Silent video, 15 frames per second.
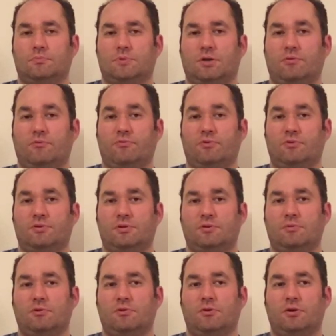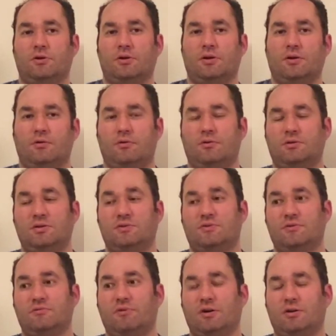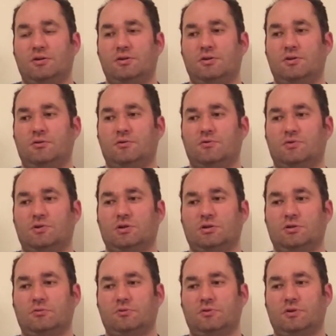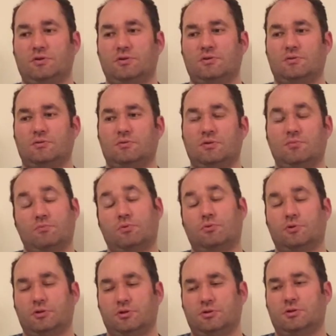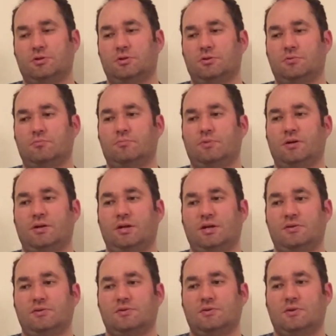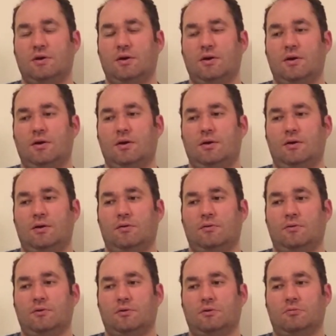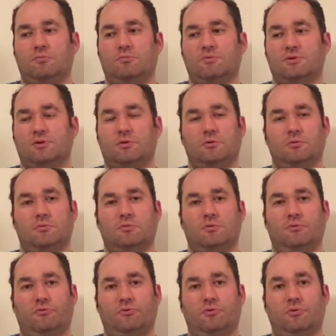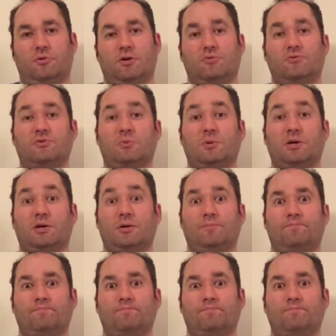Obviously, we've got a disadvantage in Australia with imported Pét-Nats. So if you're elsewhere,